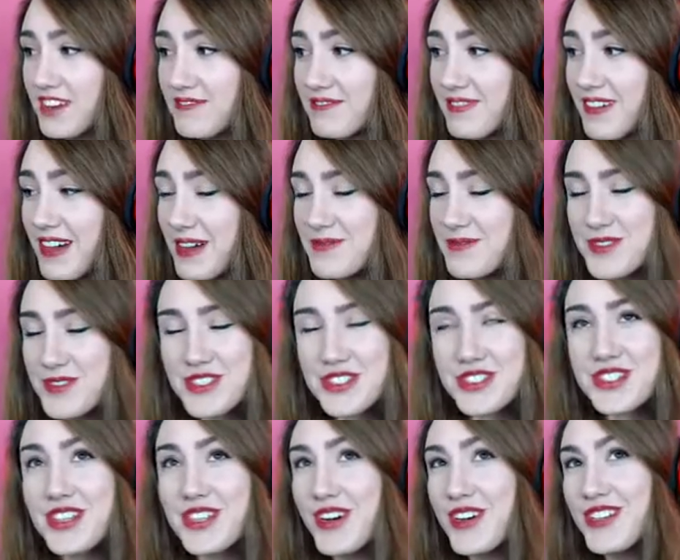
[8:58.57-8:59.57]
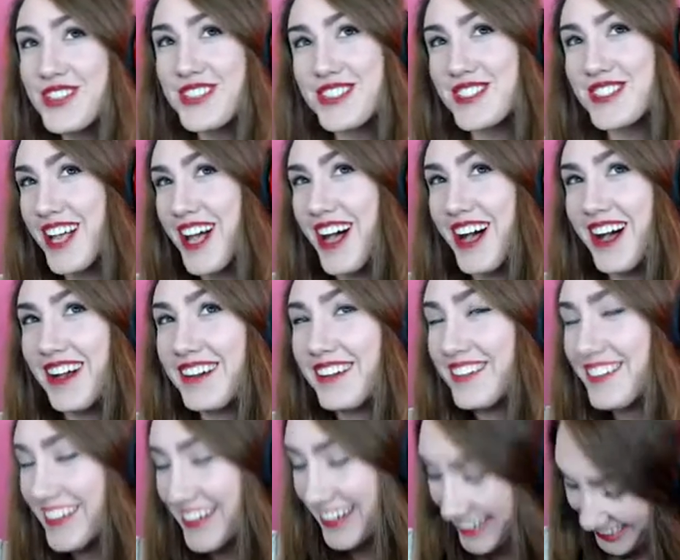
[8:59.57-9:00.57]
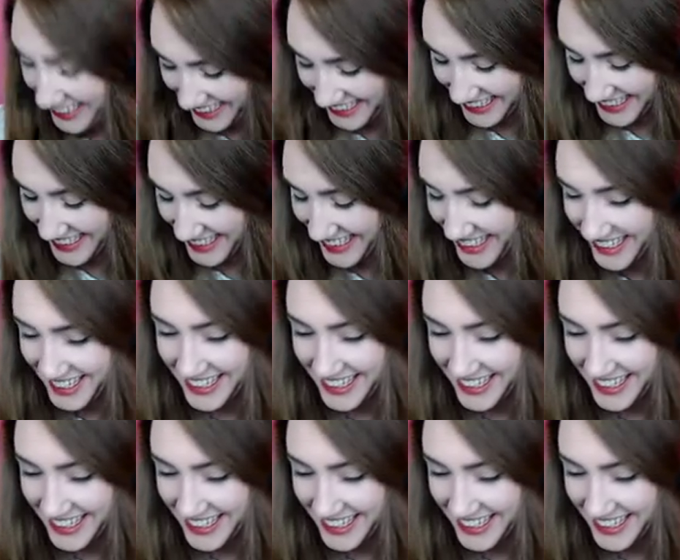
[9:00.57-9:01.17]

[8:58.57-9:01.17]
I'm so sorry. You will quit.